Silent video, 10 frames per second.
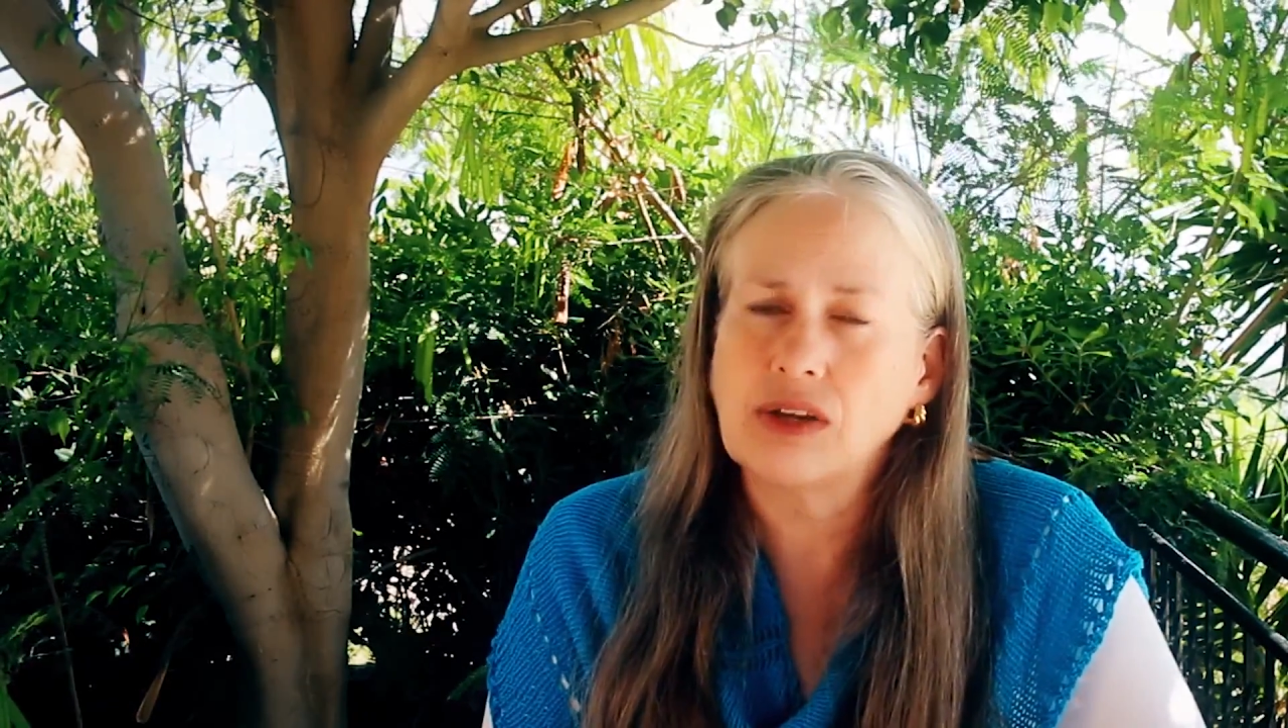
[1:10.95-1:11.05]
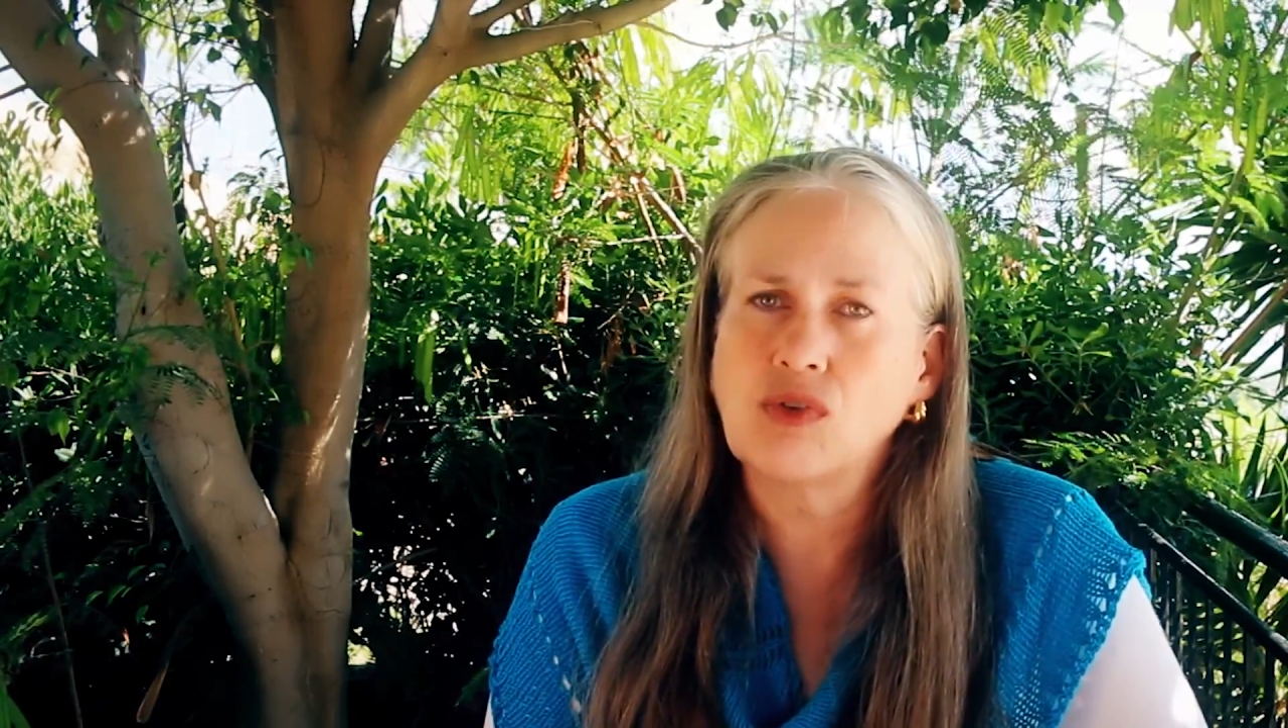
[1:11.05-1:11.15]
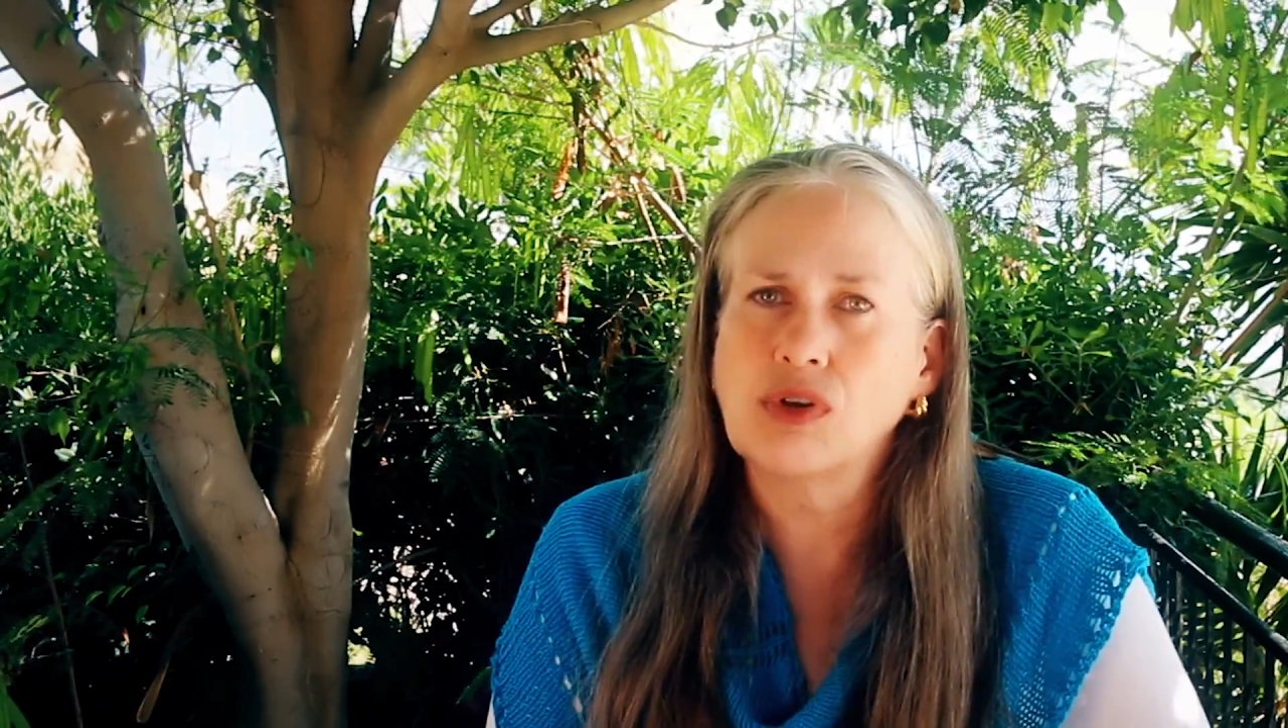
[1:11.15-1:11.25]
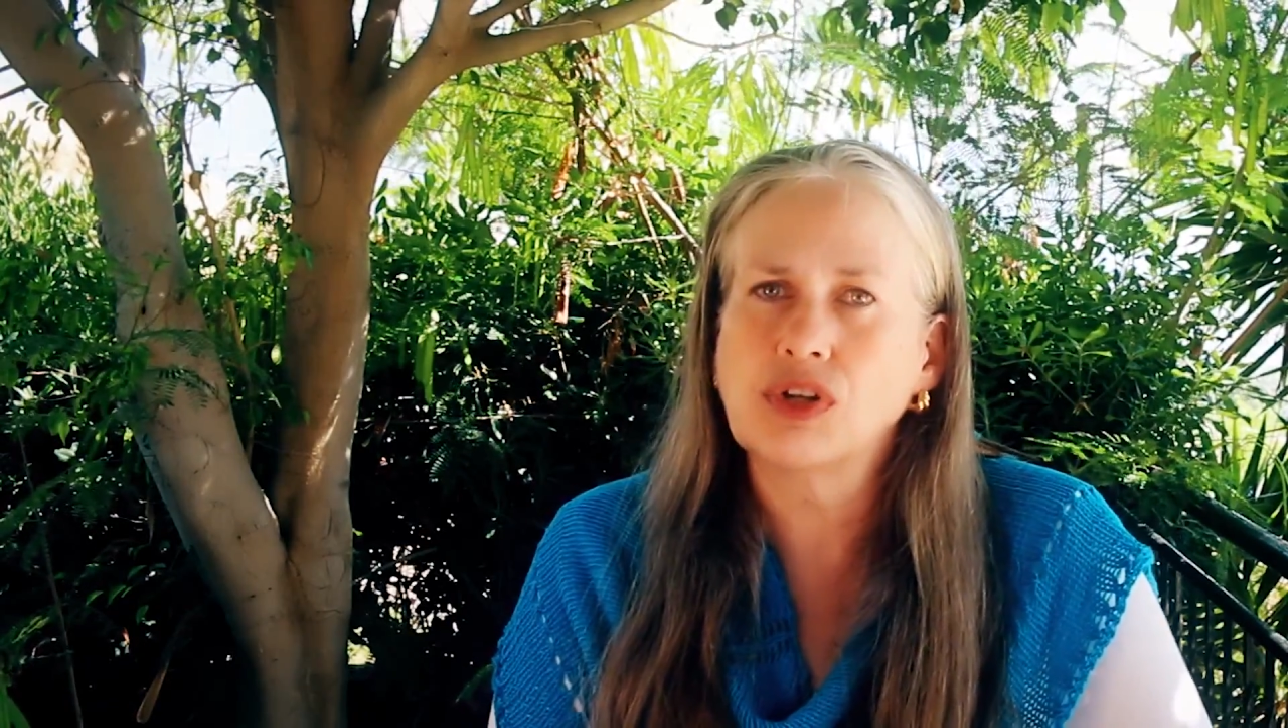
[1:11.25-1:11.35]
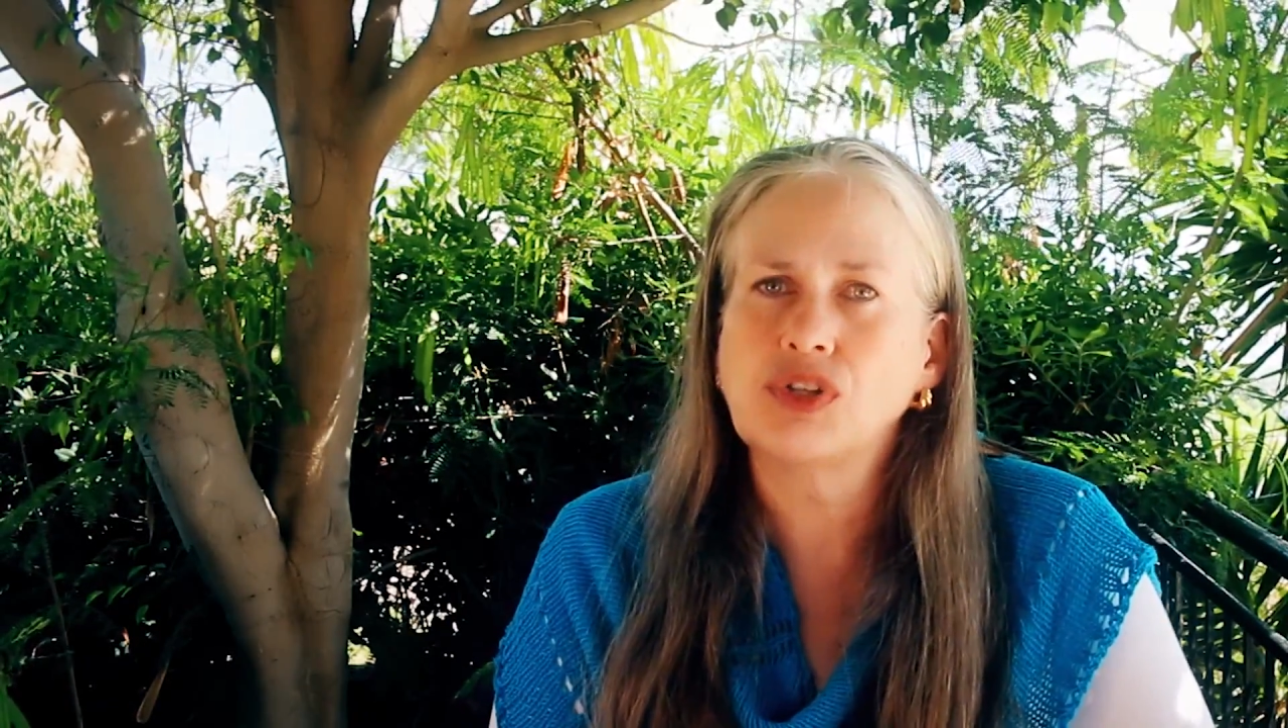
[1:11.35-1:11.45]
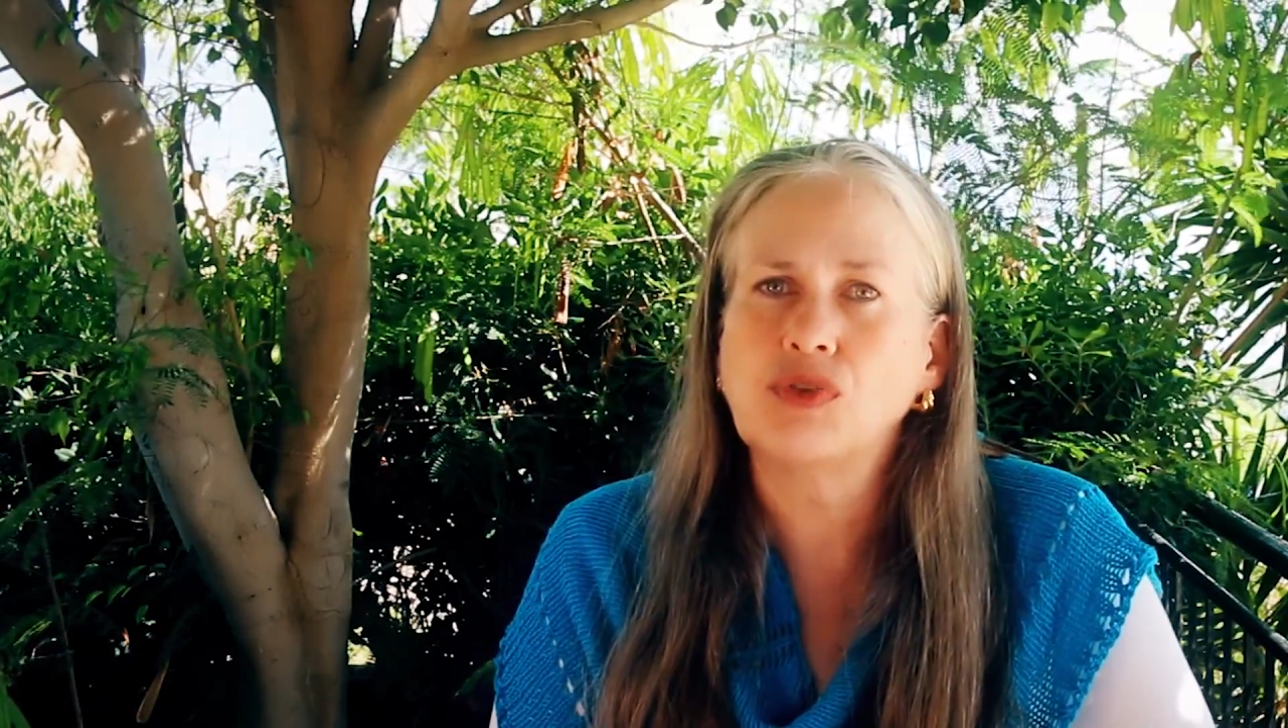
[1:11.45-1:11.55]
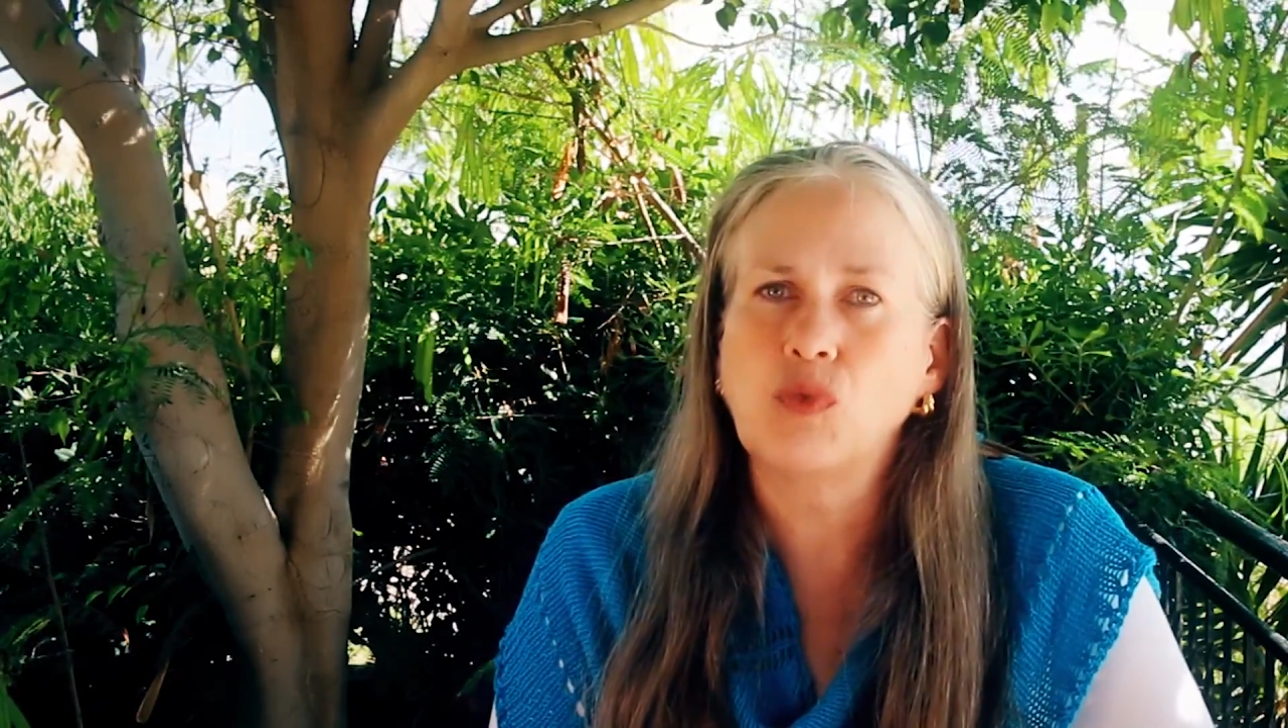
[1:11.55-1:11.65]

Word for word: in order to